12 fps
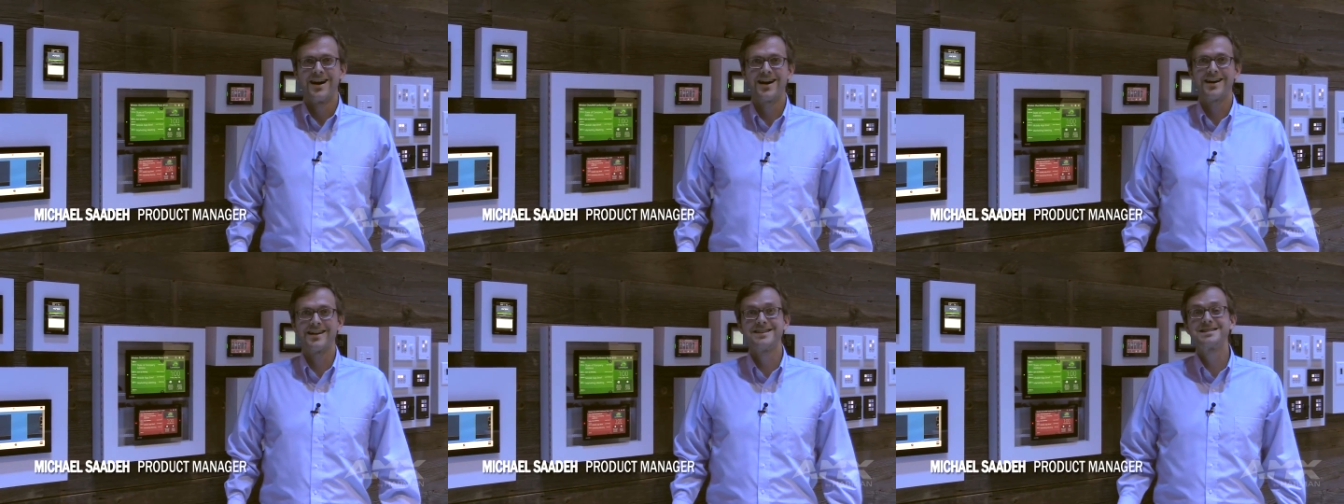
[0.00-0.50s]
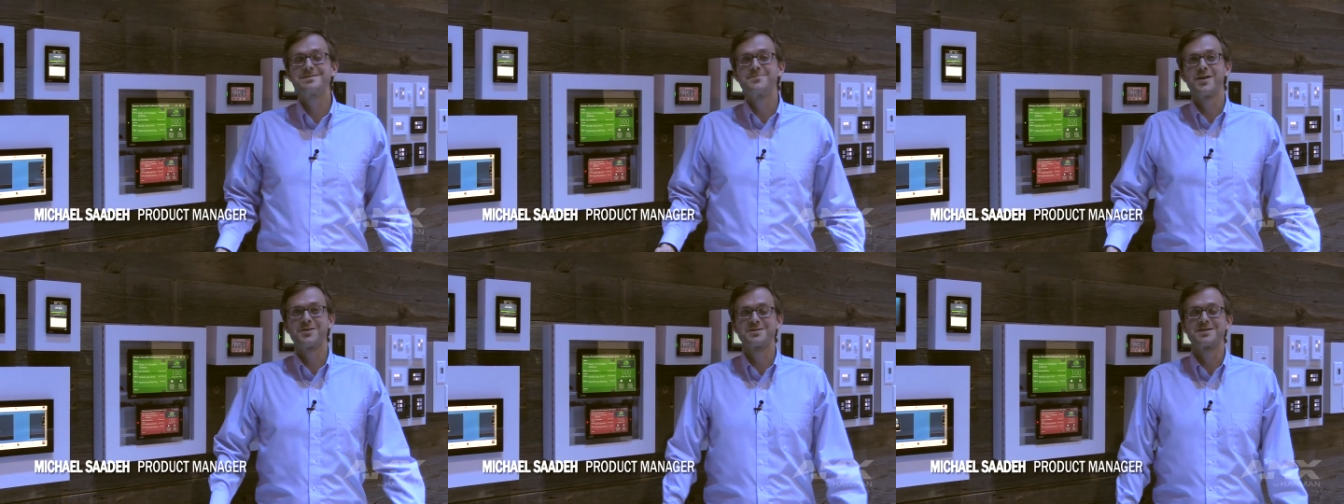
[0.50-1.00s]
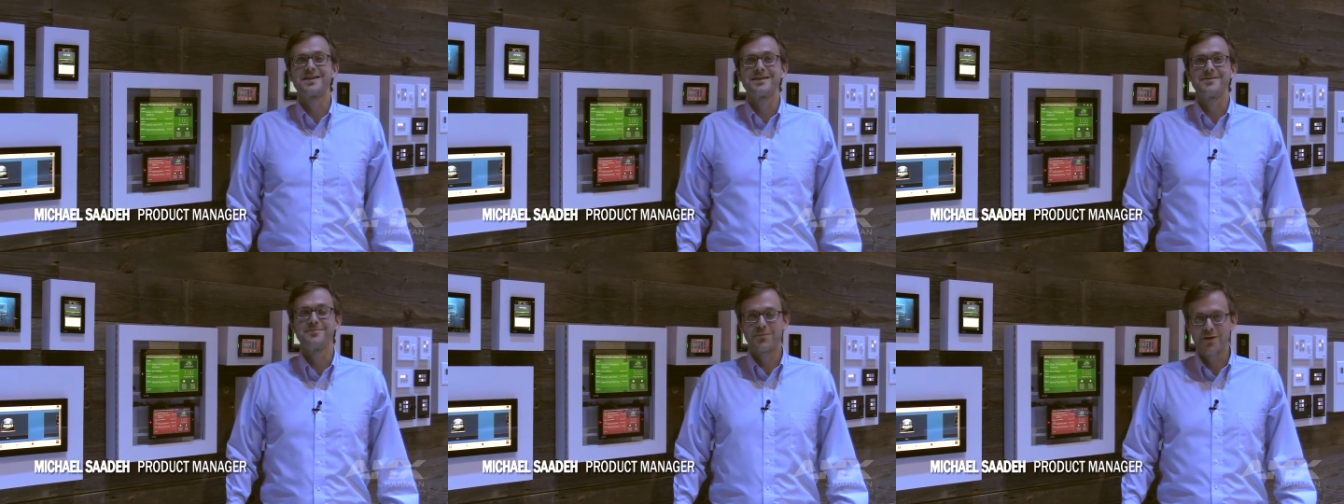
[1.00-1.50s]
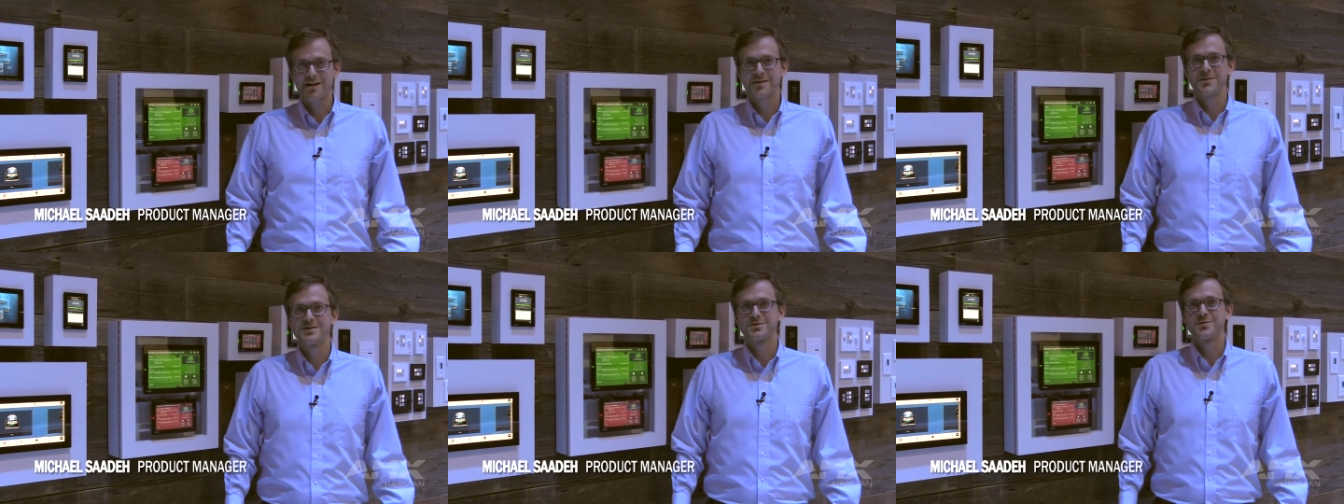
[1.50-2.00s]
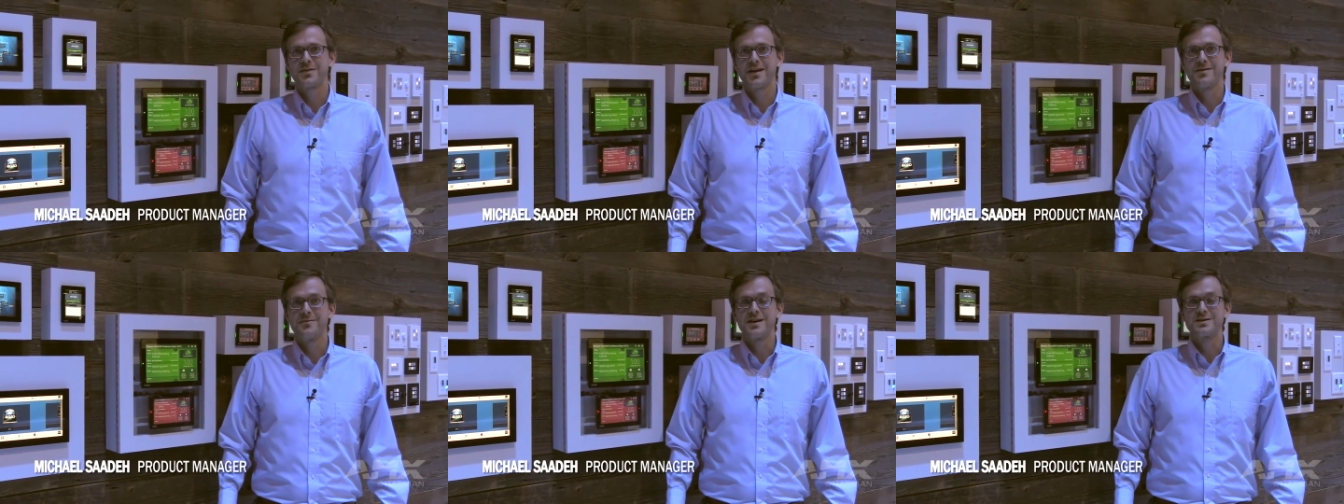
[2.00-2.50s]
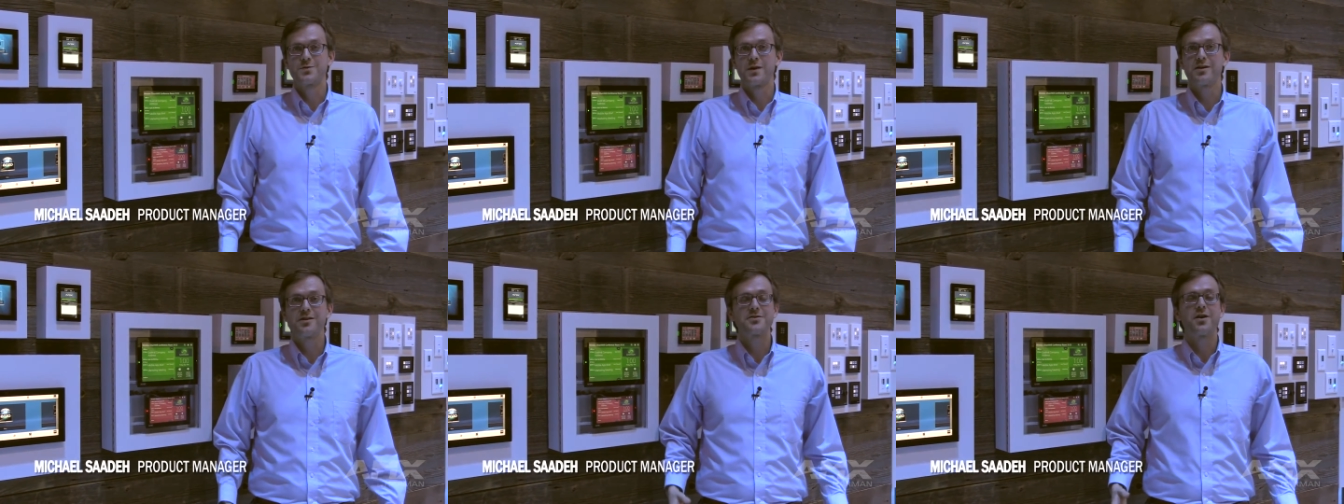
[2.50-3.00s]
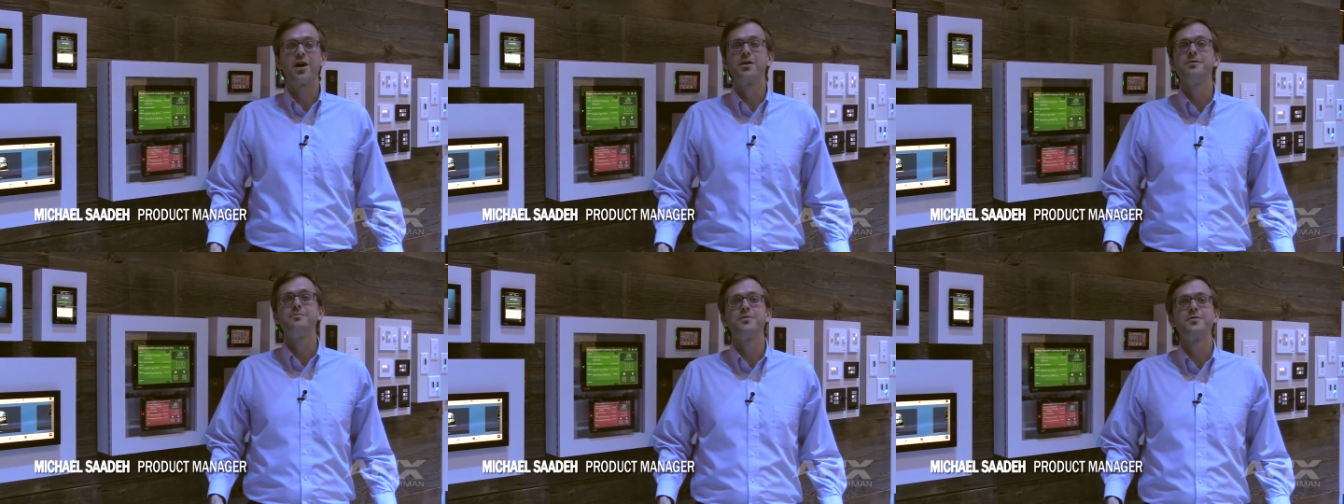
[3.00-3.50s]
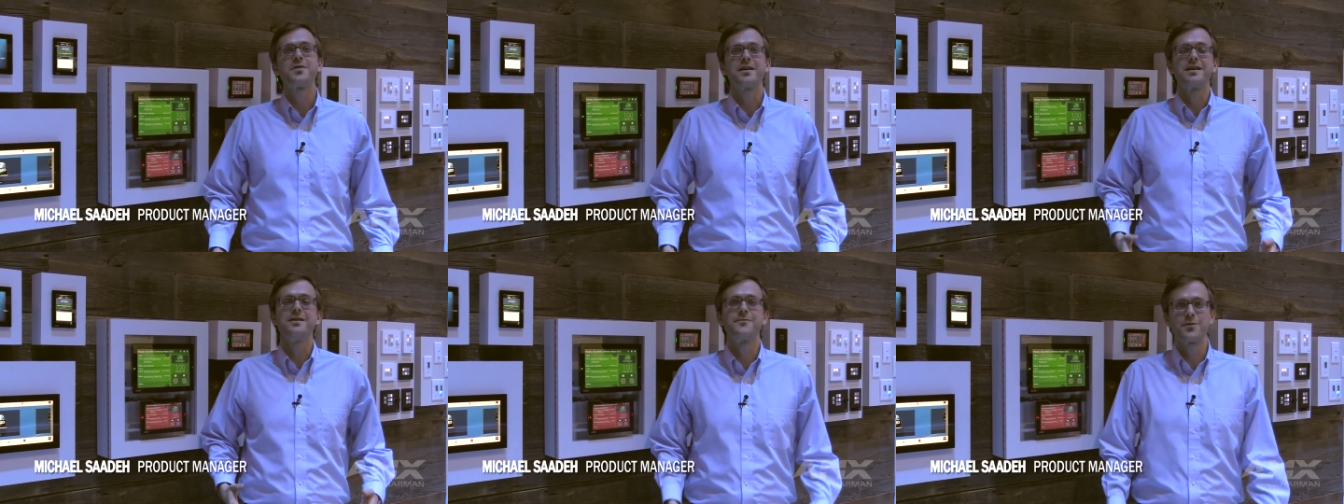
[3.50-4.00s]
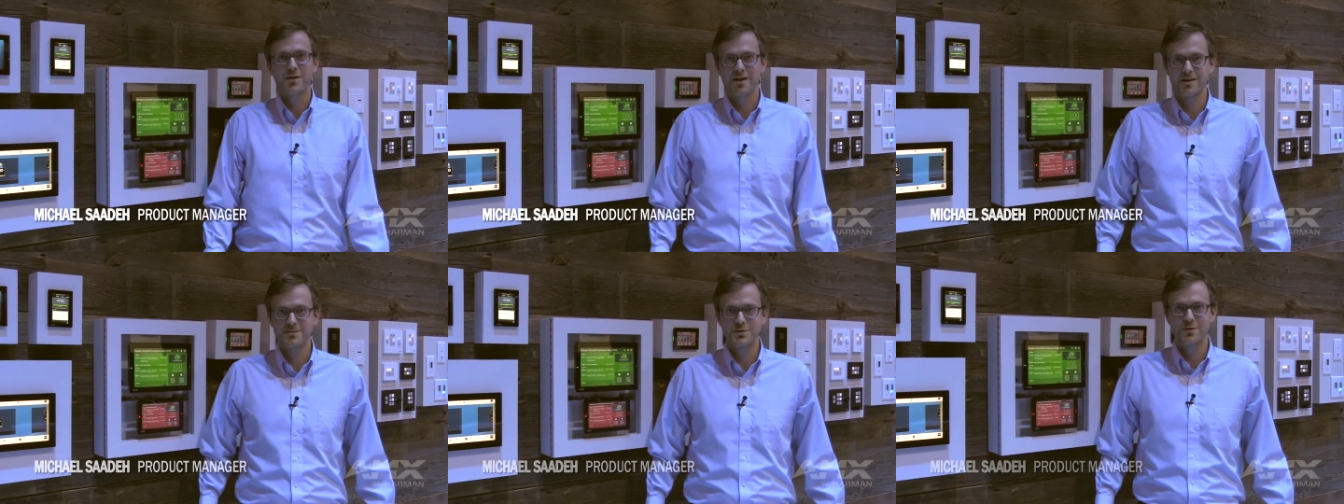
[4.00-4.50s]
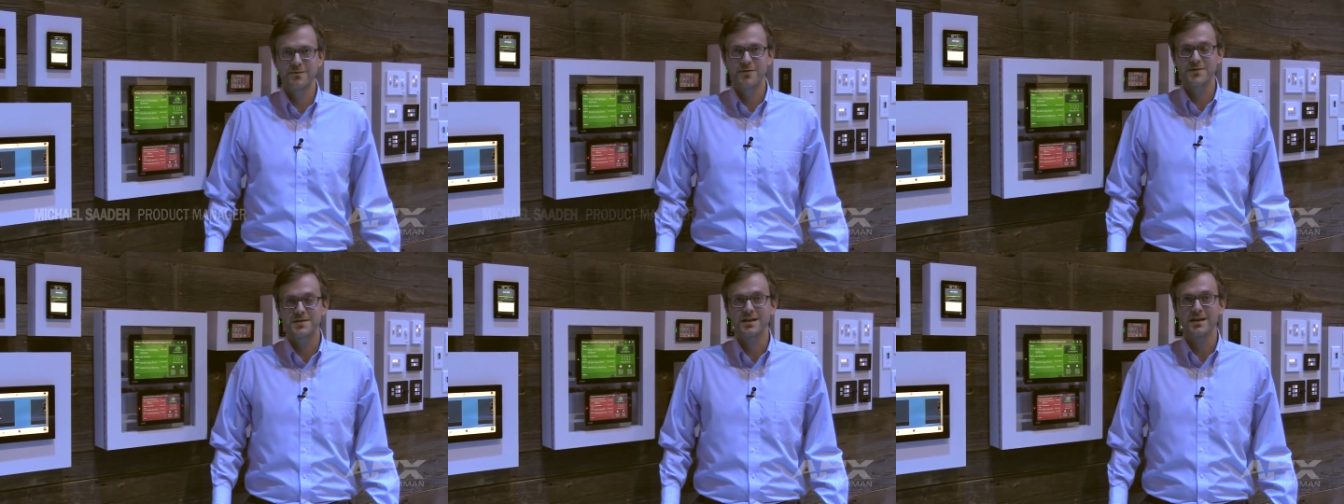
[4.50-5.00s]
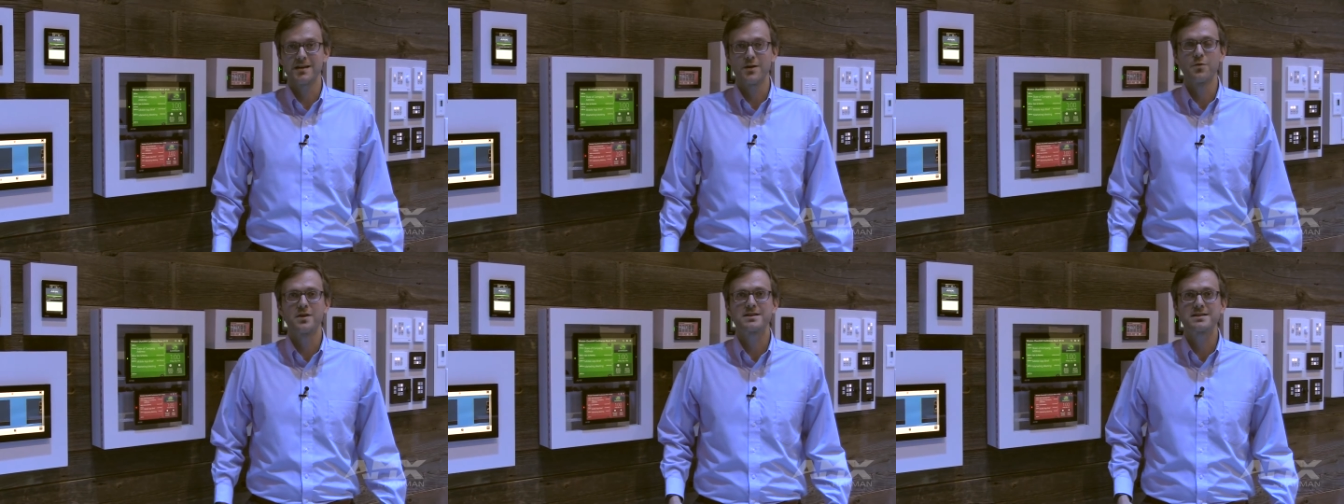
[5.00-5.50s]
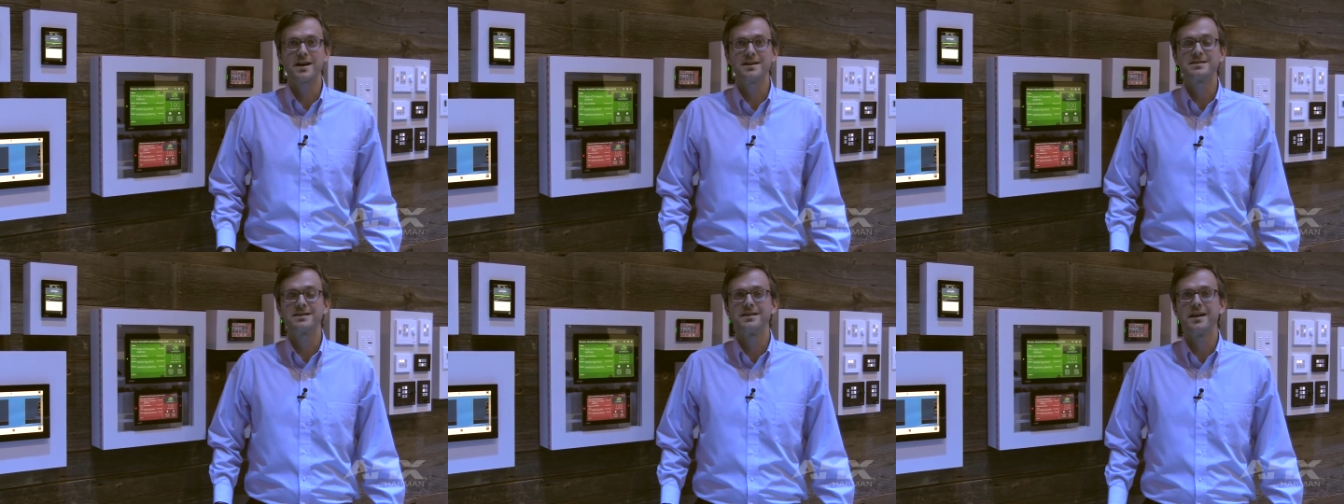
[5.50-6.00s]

Hi, this is Michael Sade, Product Manager with AMX. We're here at the Harman booth at InfoComm 2015, and we're excited to